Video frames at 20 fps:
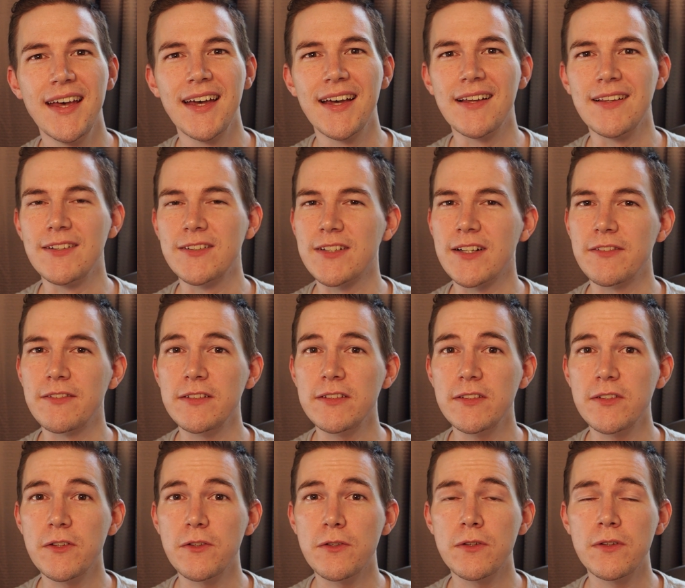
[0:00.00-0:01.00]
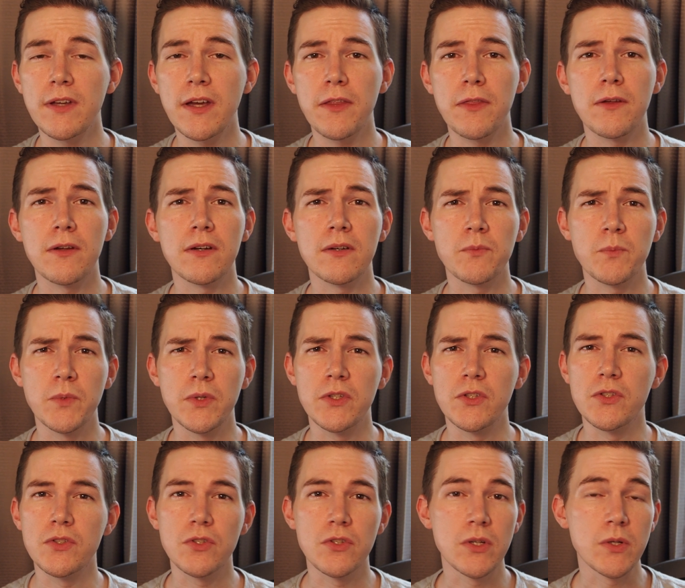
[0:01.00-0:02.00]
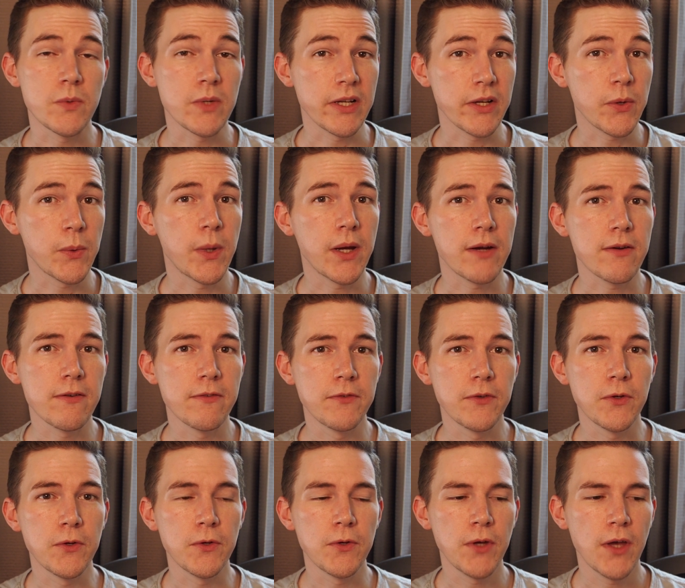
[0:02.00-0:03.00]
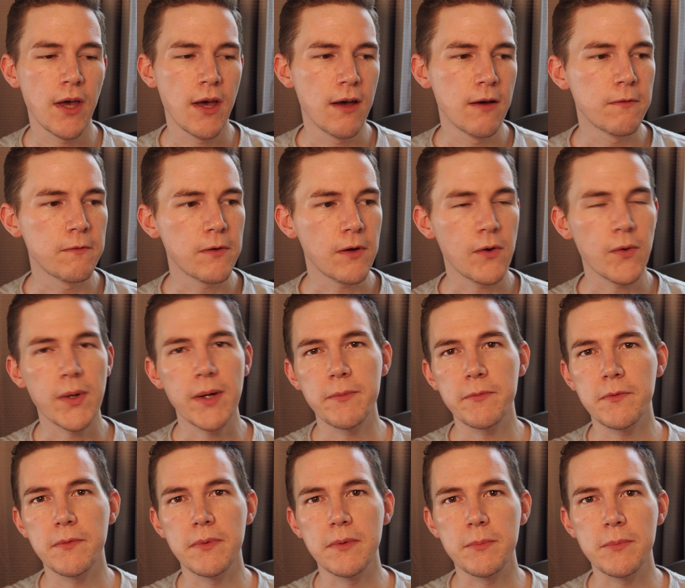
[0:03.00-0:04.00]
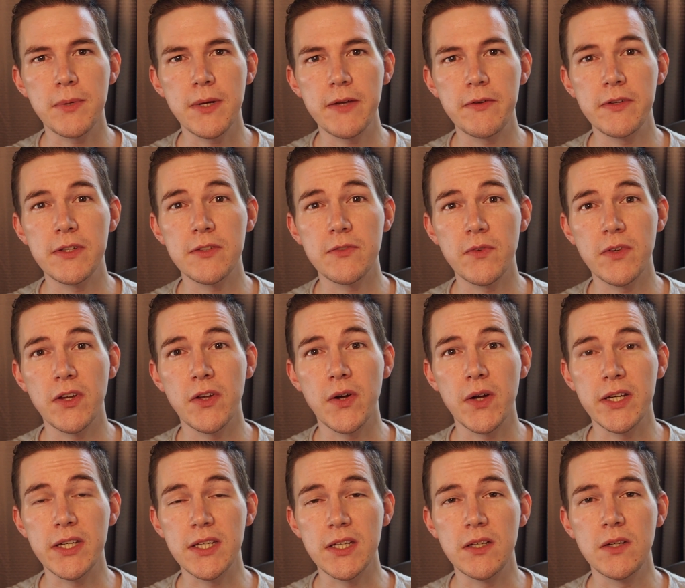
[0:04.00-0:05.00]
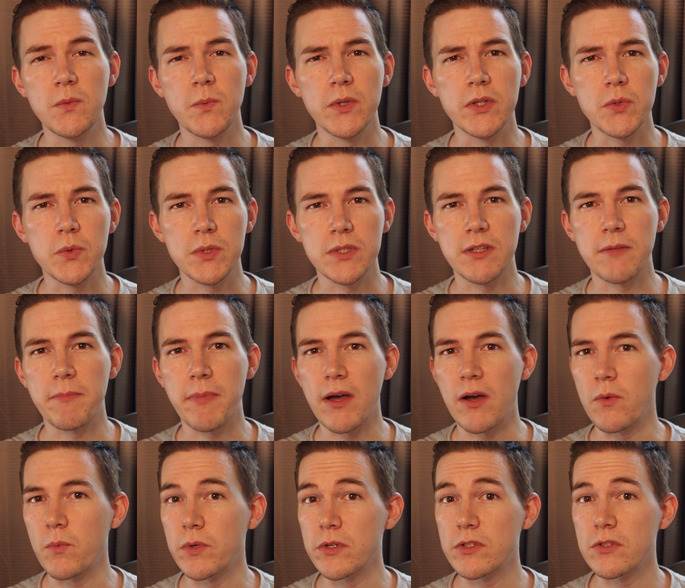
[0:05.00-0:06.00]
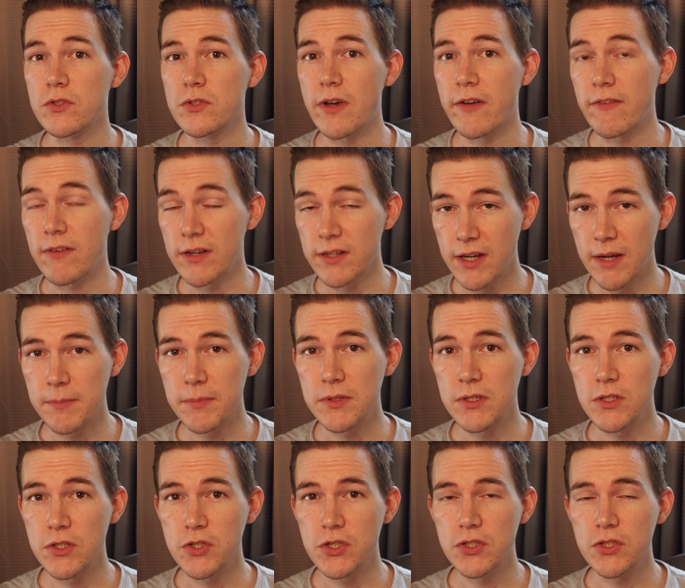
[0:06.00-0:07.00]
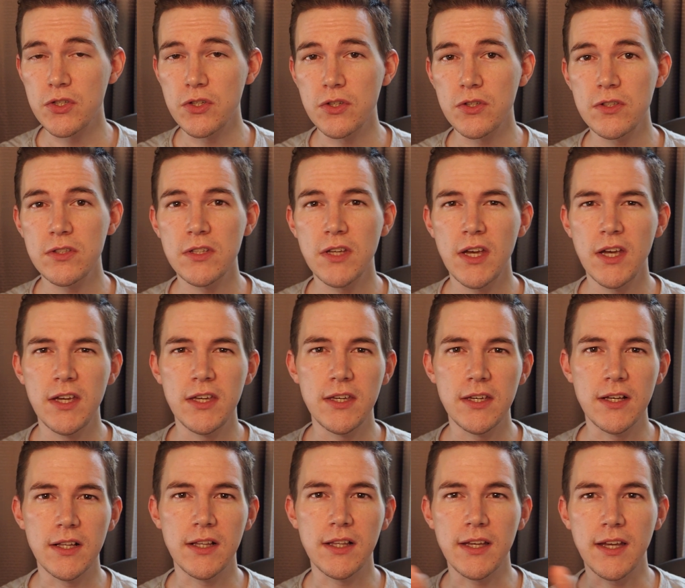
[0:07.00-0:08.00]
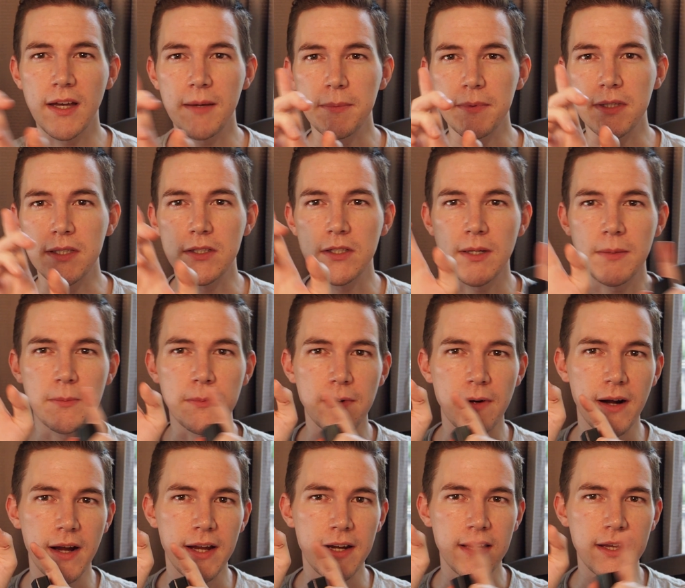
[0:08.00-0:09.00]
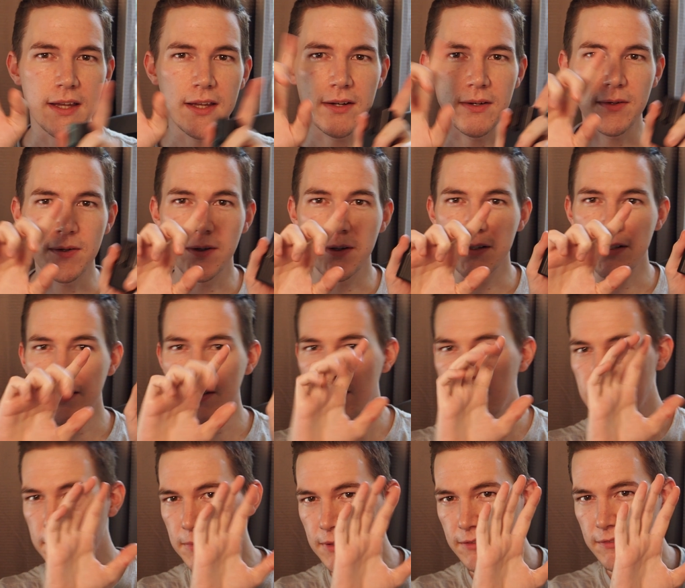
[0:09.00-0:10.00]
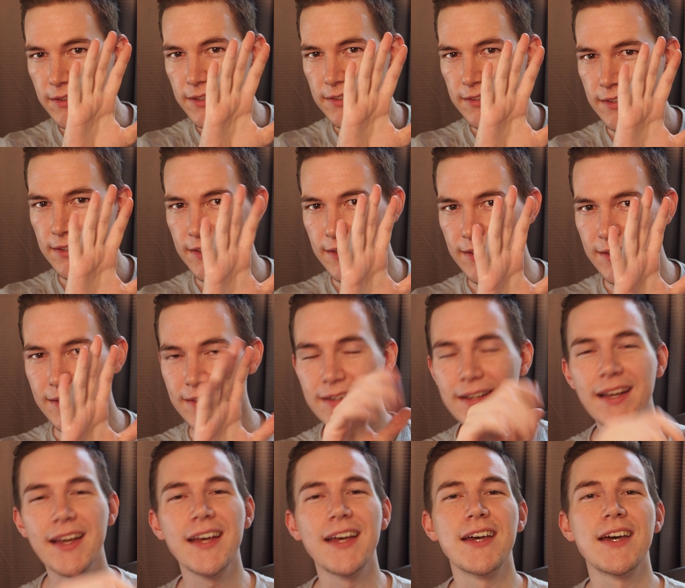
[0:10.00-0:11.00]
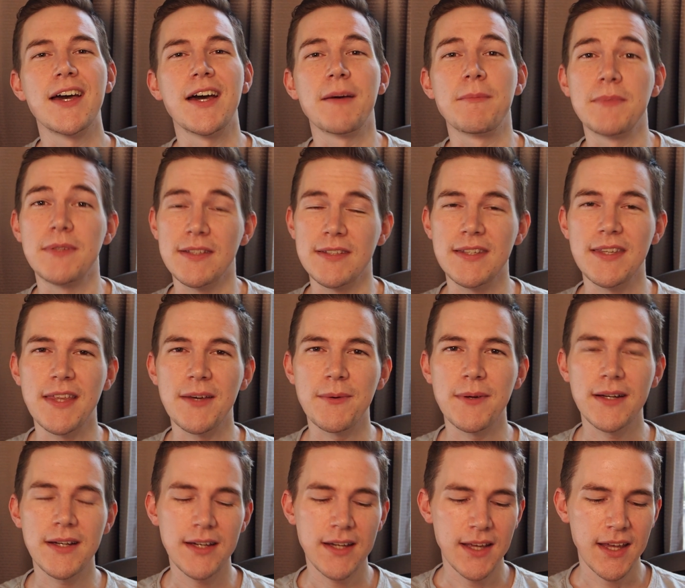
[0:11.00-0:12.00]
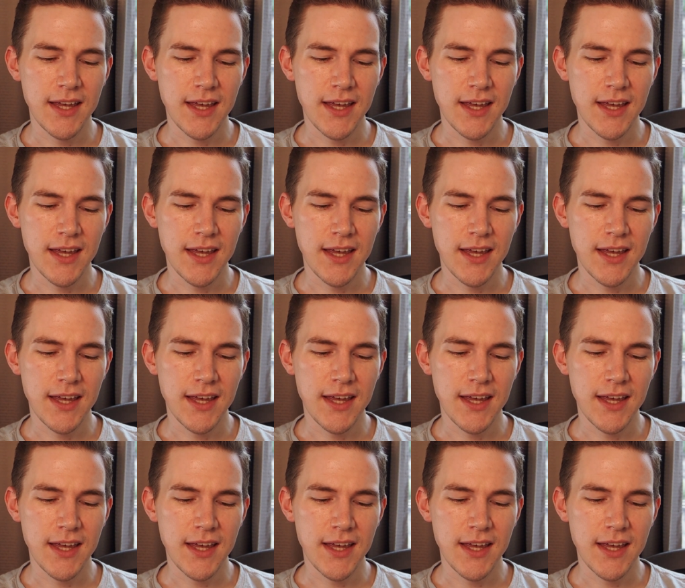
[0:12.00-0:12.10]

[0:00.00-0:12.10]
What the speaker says: Hello travellers, so today I thought we'd just do a really quick review following up from the previous video I did, which was about which travel adapter you should use. You can click up in the top right hand corner, I believe that's here, to see that one.